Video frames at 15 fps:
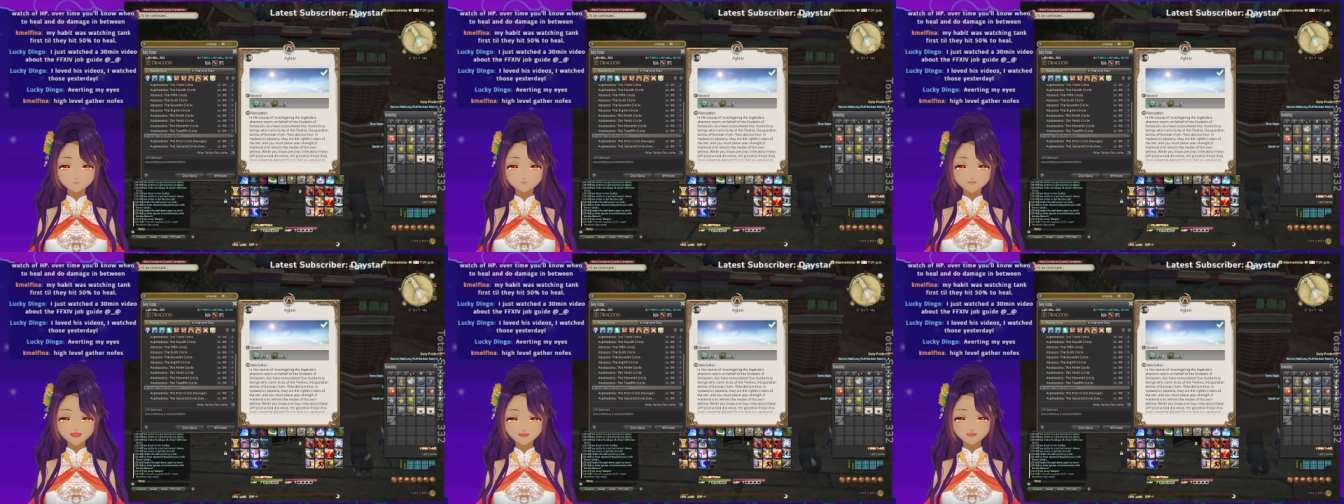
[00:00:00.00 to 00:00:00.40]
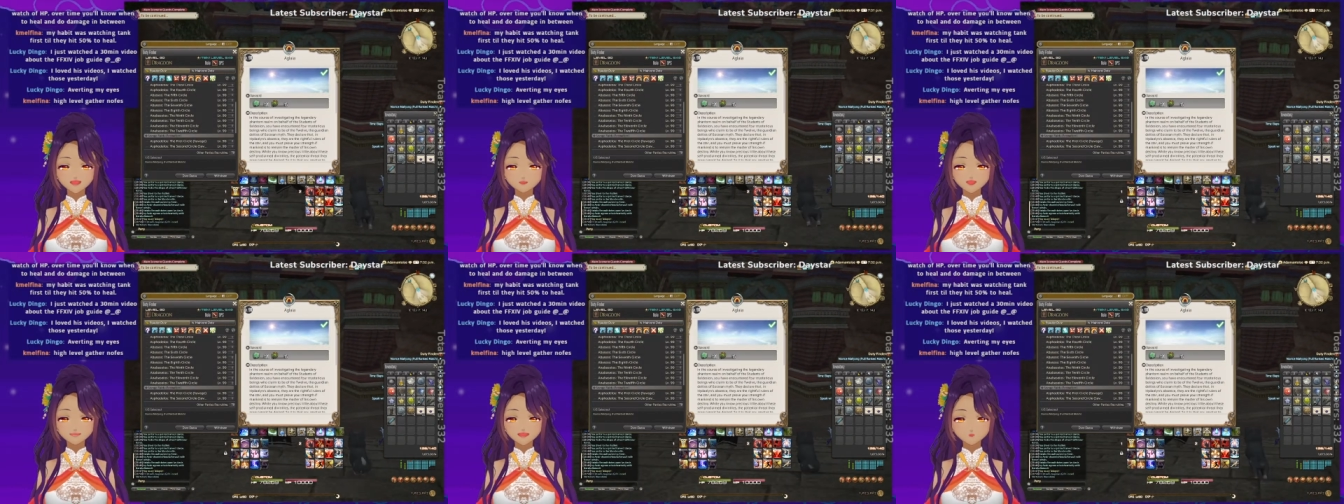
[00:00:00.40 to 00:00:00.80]
I
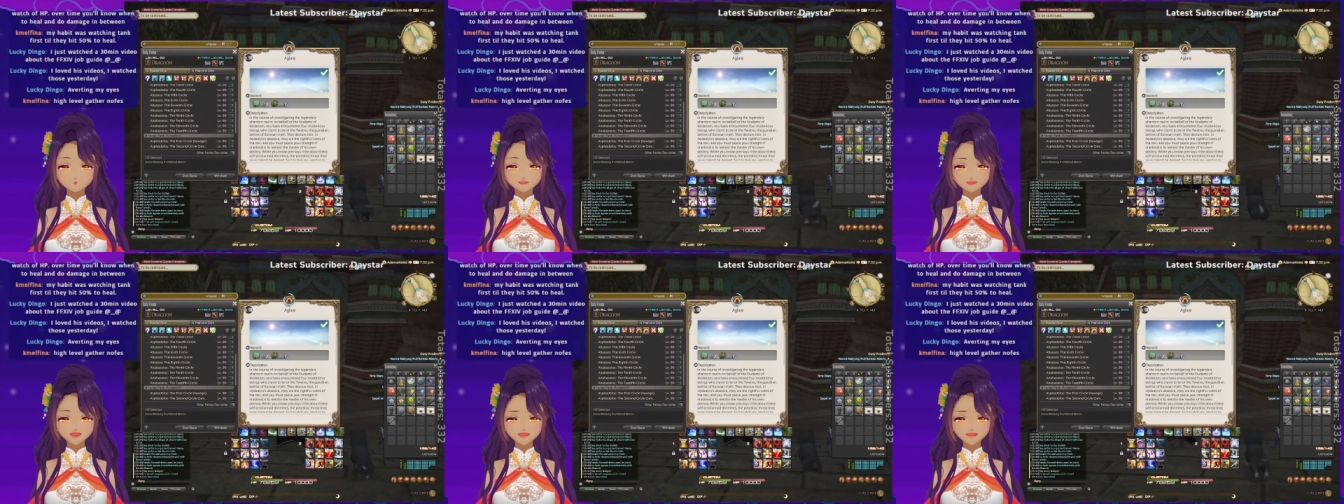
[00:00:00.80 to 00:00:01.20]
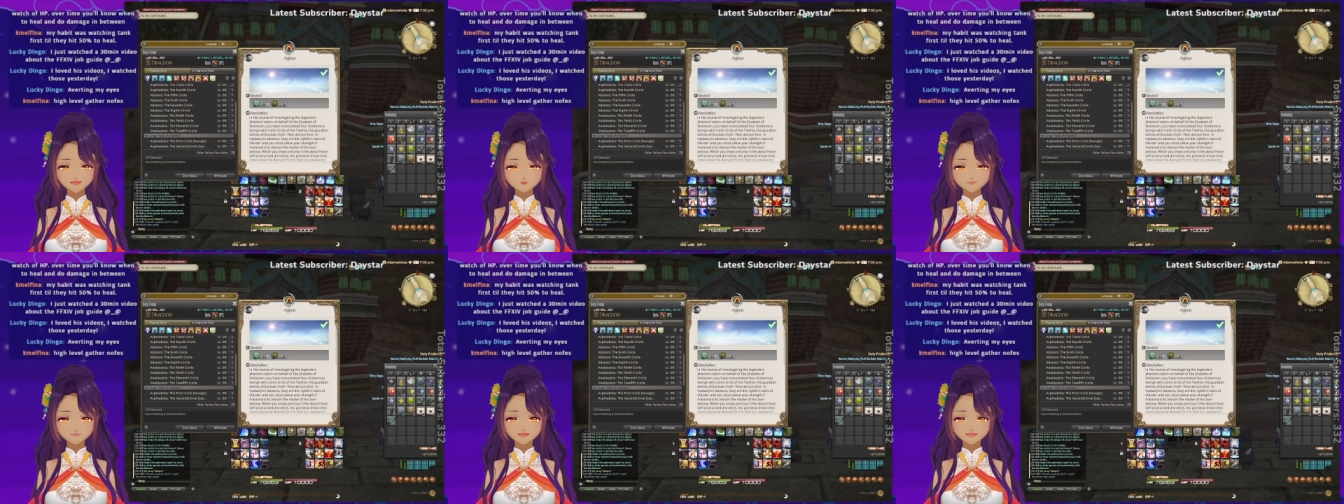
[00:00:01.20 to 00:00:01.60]
would like the
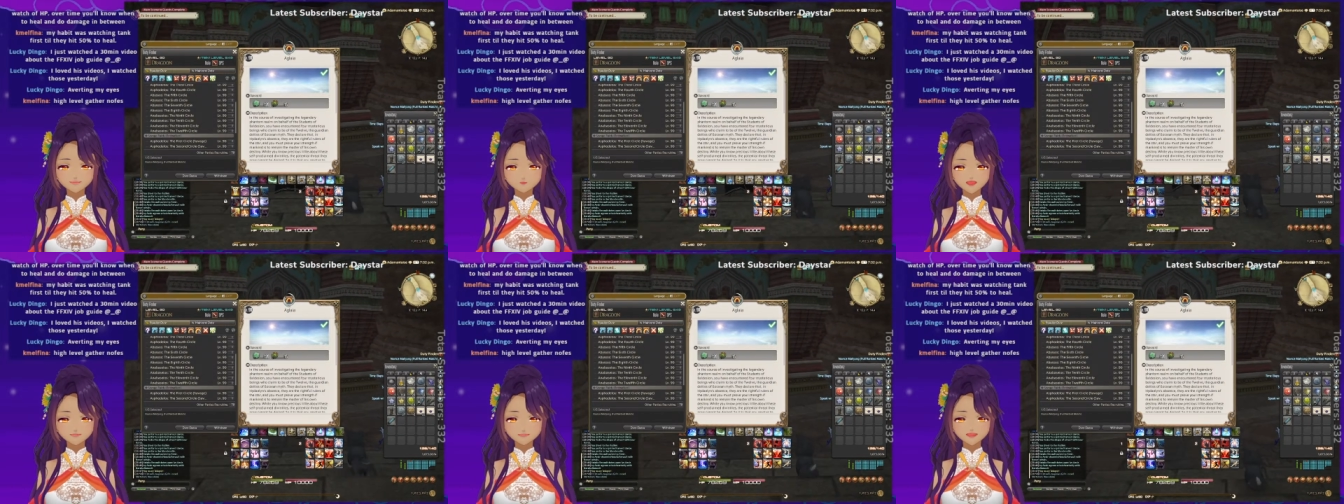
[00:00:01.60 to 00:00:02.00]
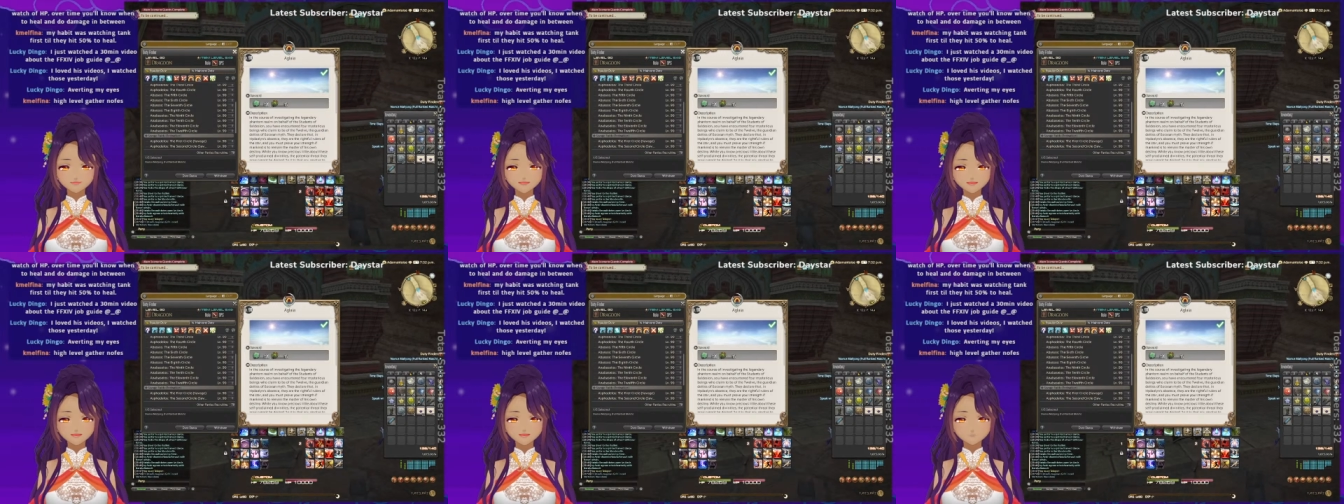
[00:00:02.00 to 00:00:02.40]
11th one,
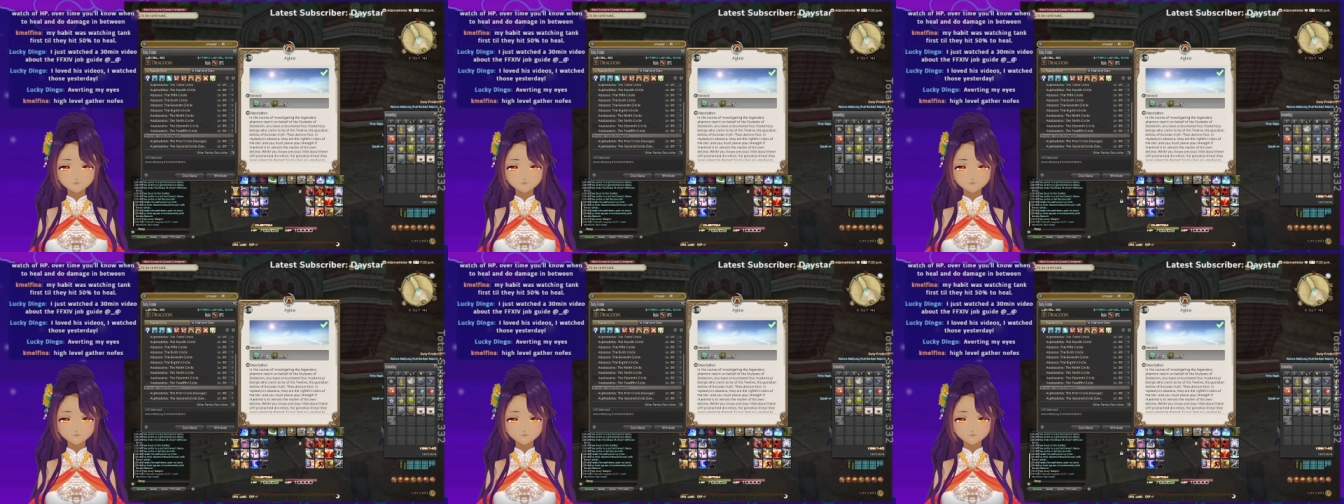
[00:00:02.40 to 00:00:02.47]
really.